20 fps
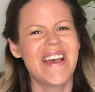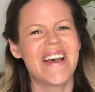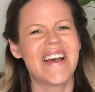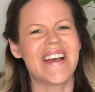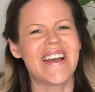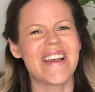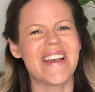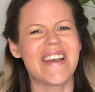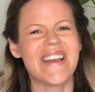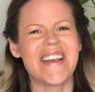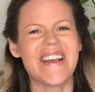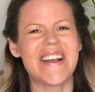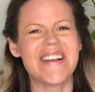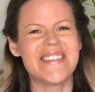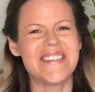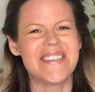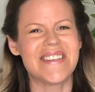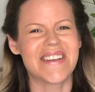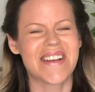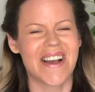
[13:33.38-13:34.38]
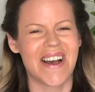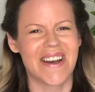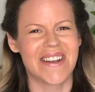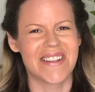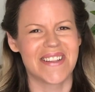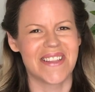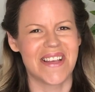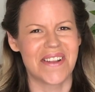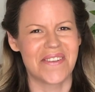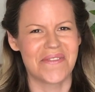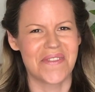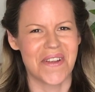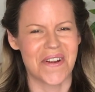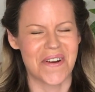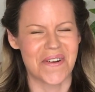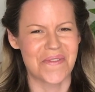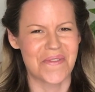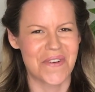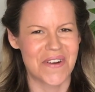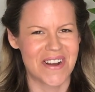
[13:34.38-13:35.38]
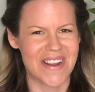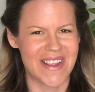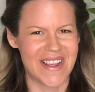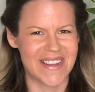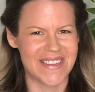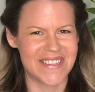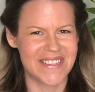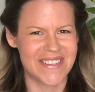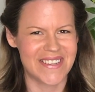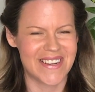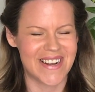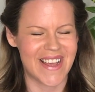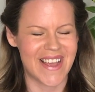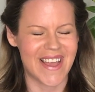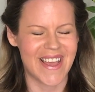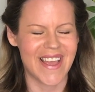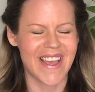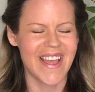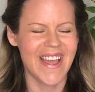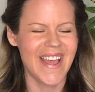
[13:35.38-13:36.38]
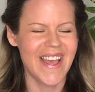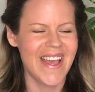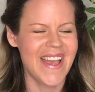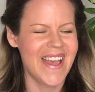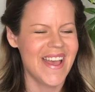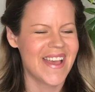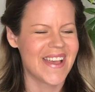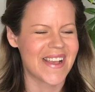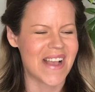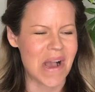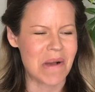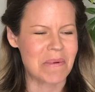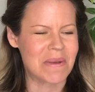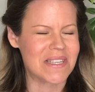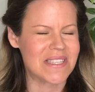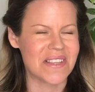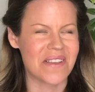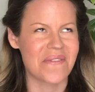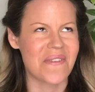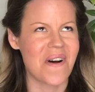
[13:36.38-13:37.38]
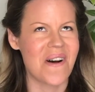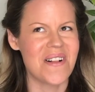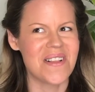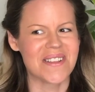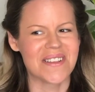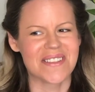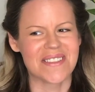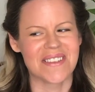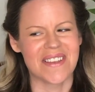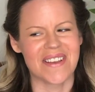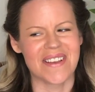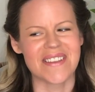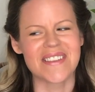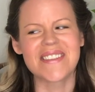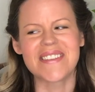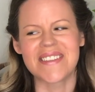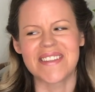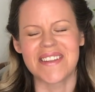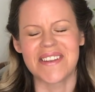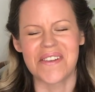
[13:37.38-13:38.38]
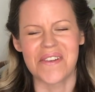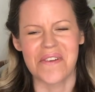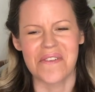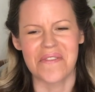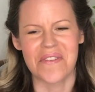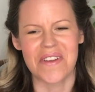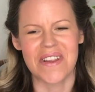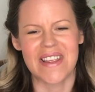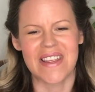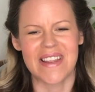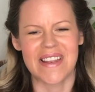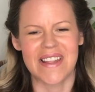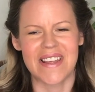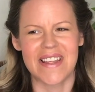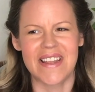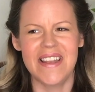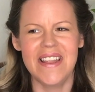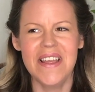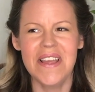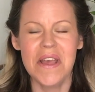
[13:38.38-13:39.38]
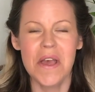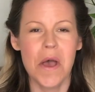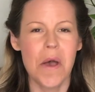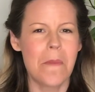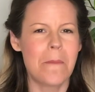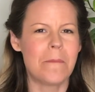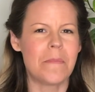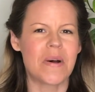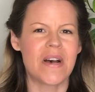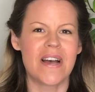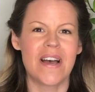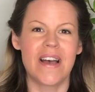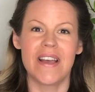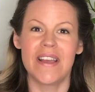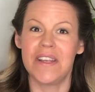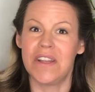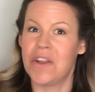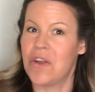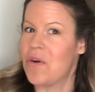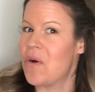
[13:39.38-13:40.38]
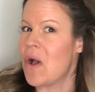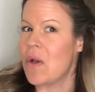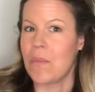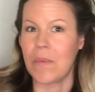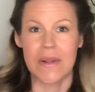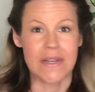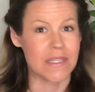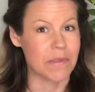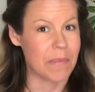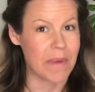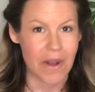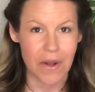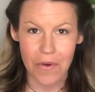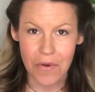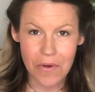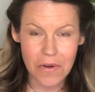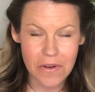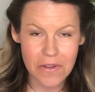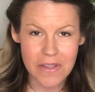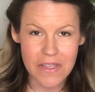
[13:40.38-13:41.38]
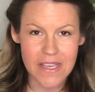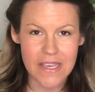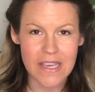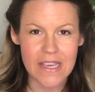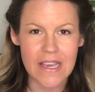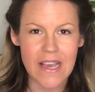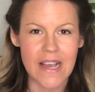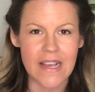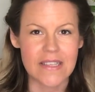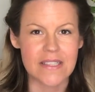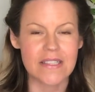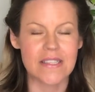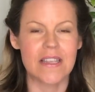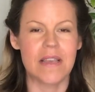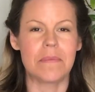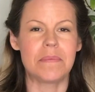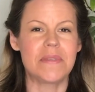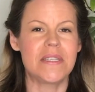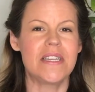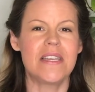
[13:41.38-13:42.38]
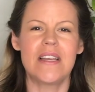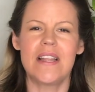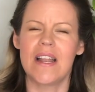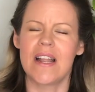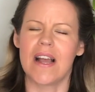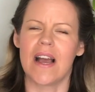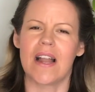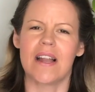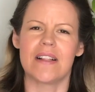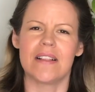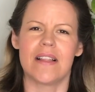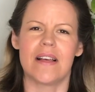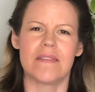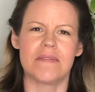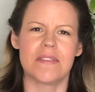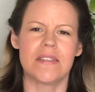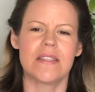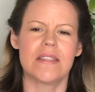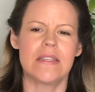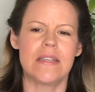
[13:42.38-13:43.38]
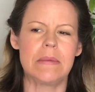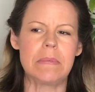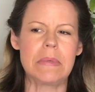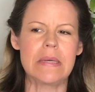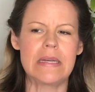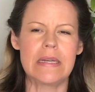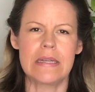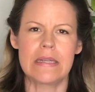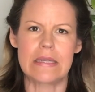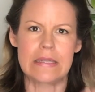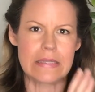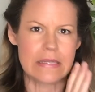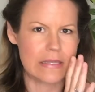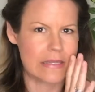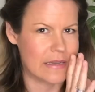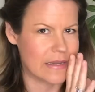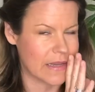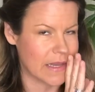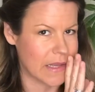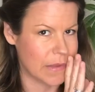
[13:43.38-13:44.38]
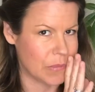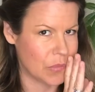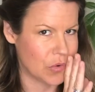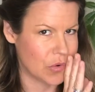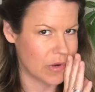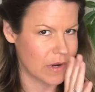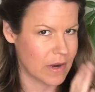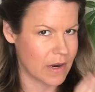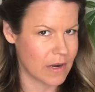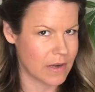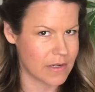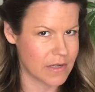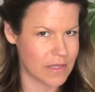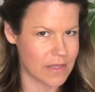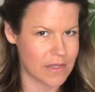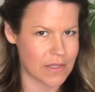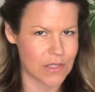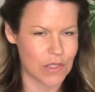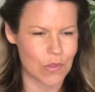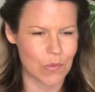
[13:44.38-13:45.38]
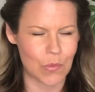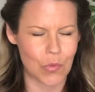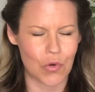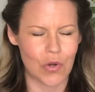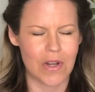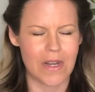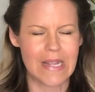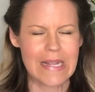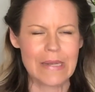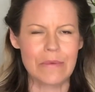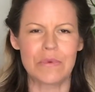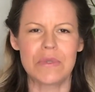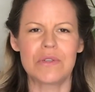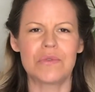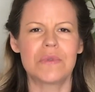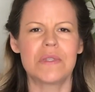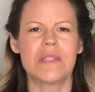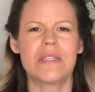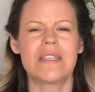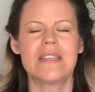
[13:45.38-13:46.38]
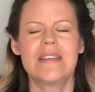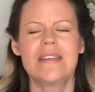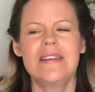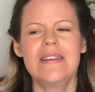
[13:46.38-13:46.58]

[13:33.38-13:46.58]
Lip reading: I took on a lot of yard work yesterday, got myself all exhausted and overheated. But, I went to bed early, I slept in, I got a lot of sleep. I snuck in more gardening this morning, which was